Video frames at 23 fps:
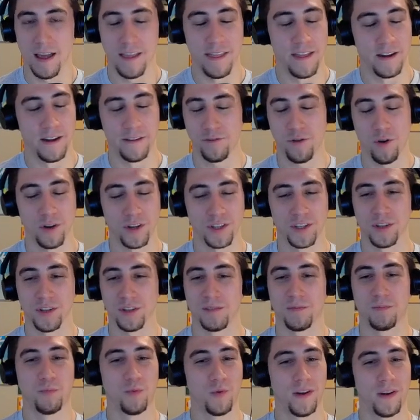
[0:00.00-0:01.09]
And then of course
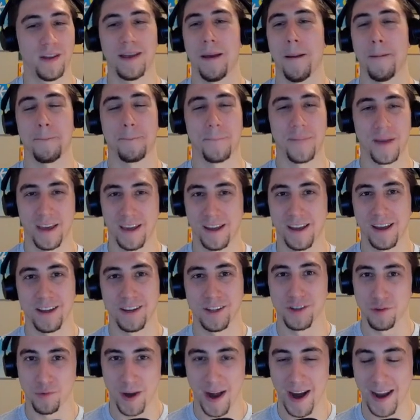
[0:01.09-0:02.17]
those really big
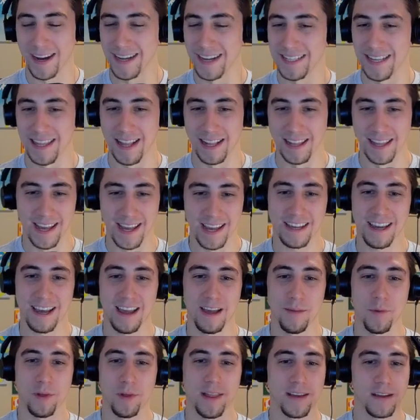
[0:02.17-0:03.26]
dragons in the late
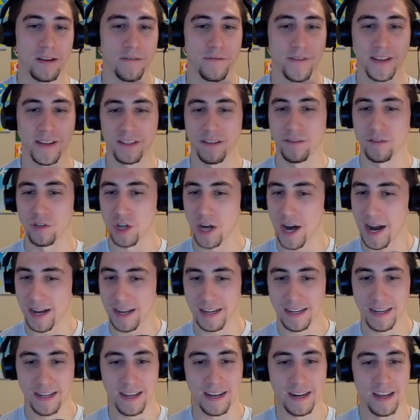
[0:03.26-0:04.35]
game like Evasive
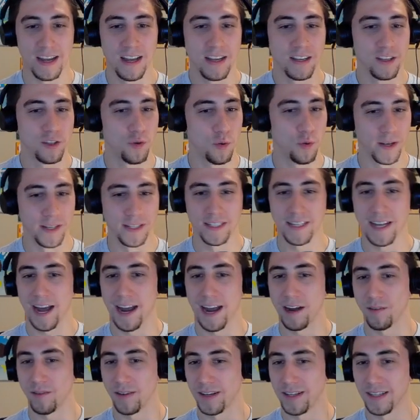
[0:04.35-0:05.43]
Draconid, Twin
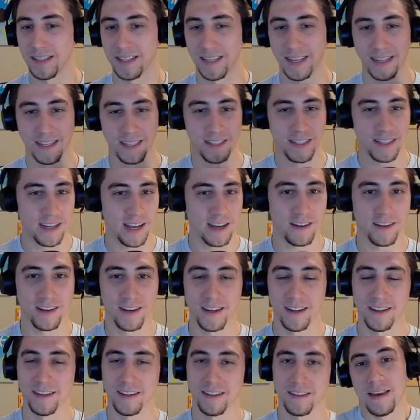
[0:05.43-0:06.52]
Tyrant,
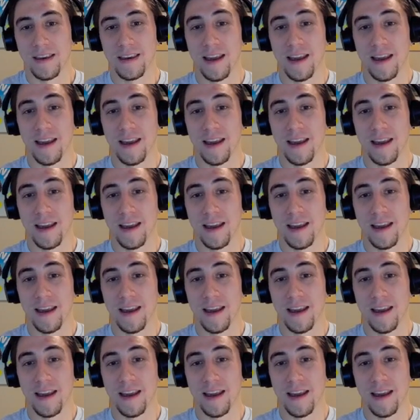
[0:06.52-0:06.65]
etc.